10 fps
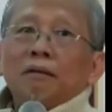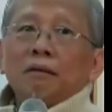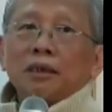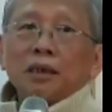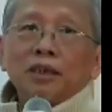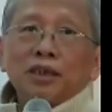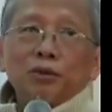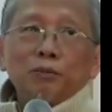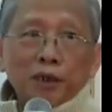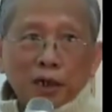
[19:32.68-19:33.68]
Shen
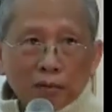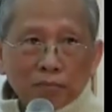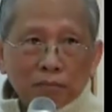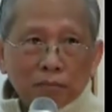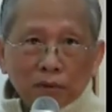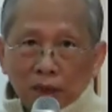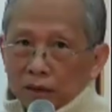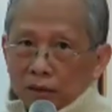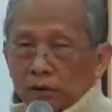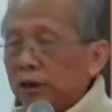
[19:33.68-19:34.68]
Xiu become
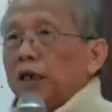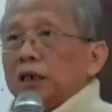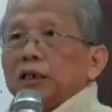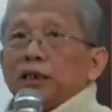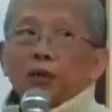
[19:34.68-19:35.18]
like greatly